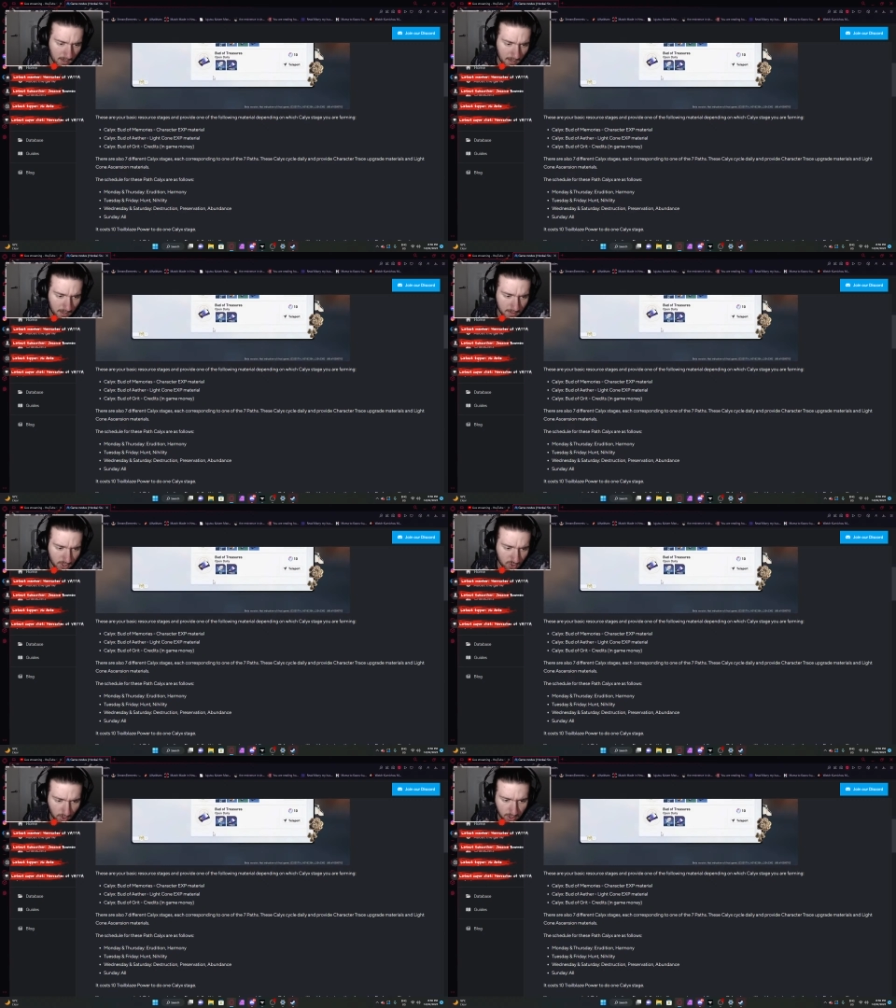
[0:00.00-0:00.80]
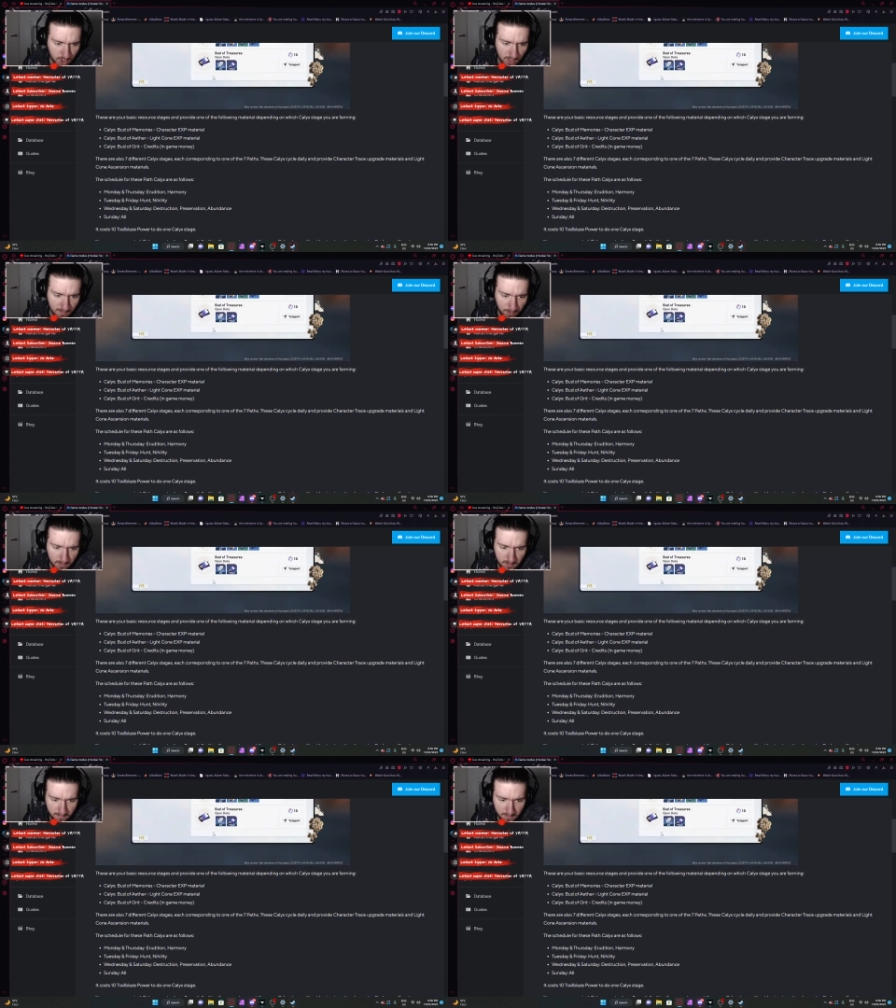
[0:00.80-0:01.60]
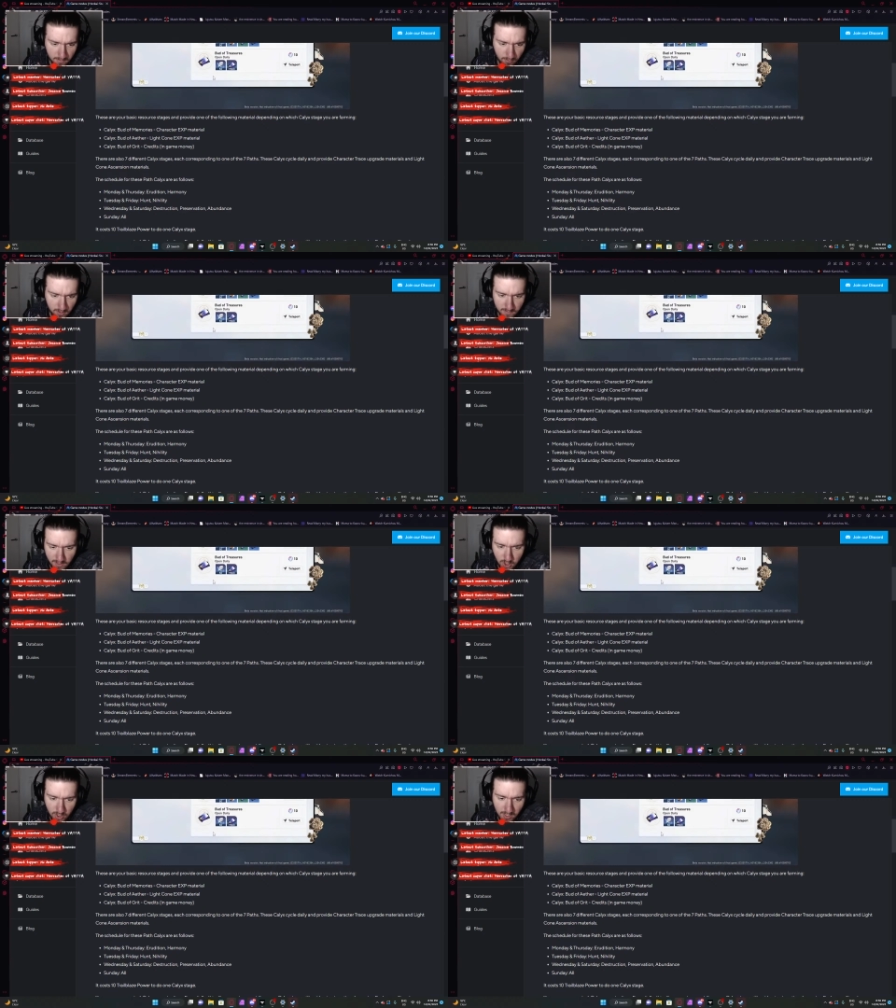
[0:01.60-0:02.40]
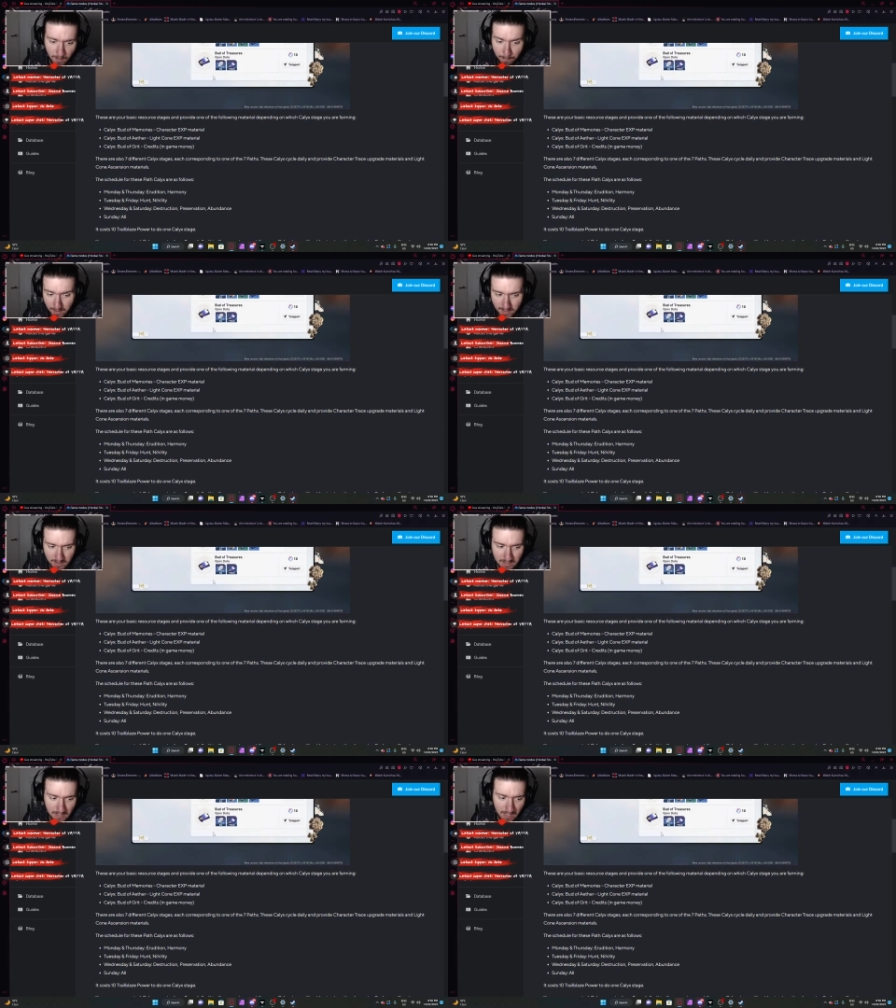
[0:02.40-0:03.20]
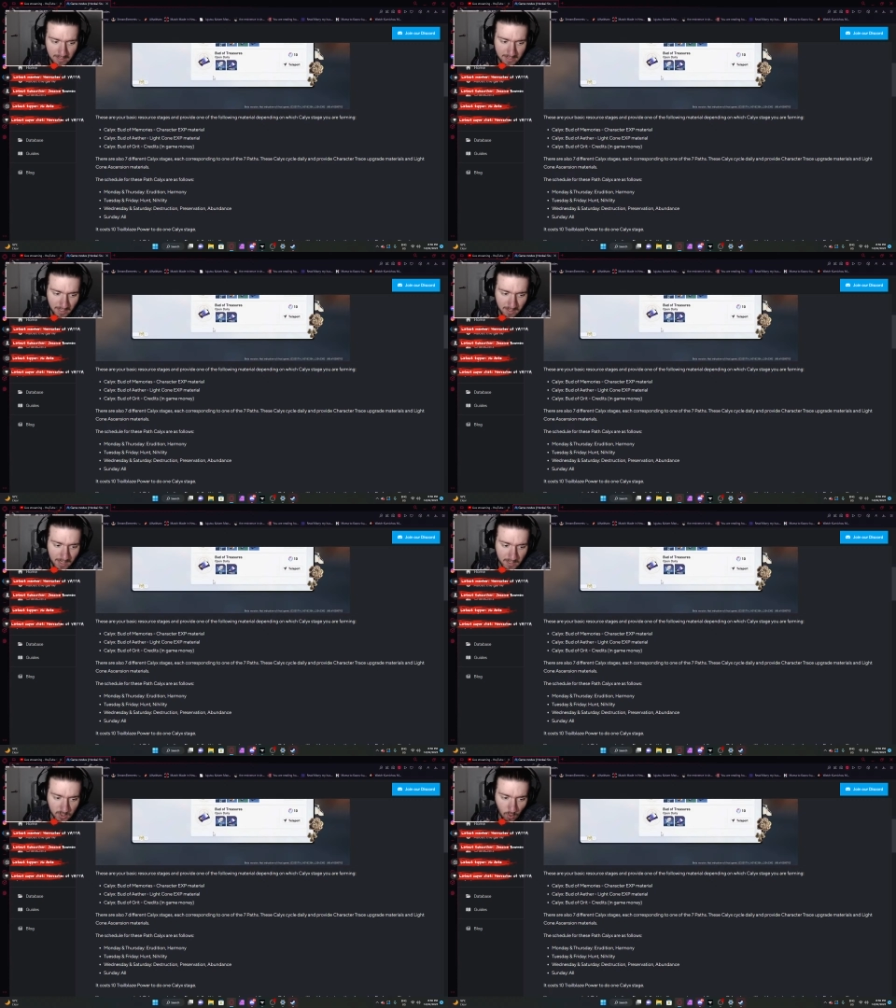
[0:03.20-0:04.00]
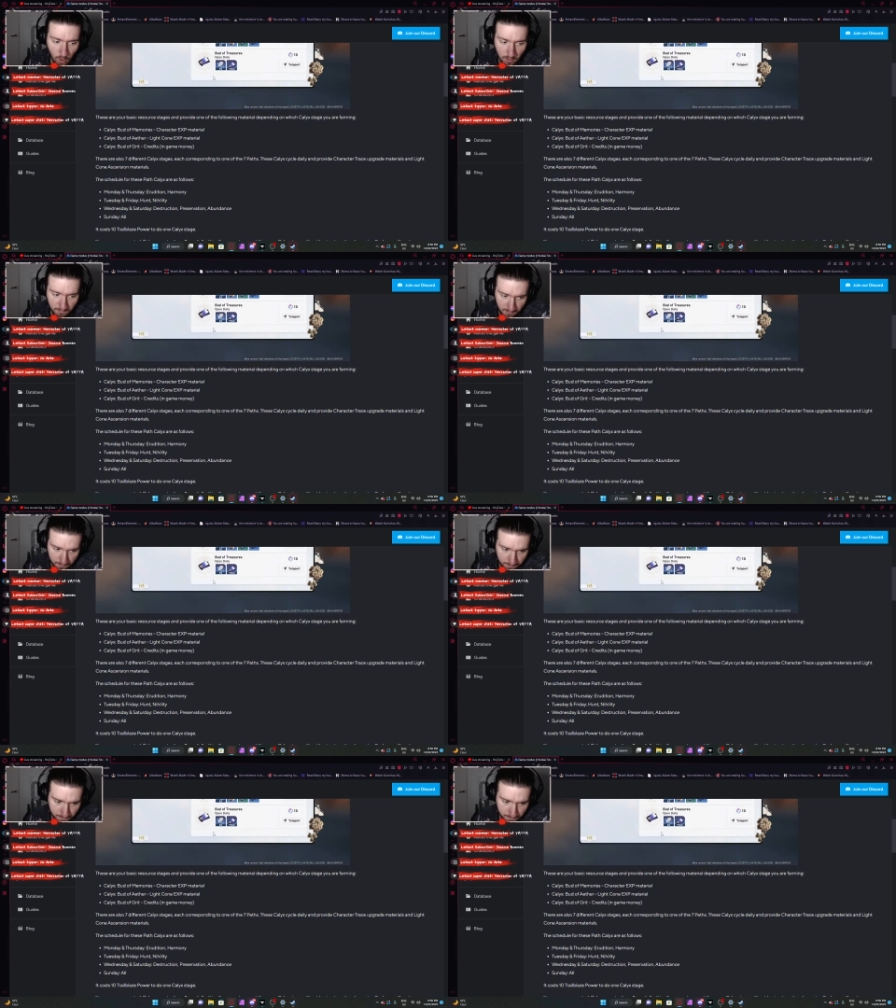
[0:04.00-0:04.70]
uh, Destruction, Preservation, and Abundance, and Sunday is all of them.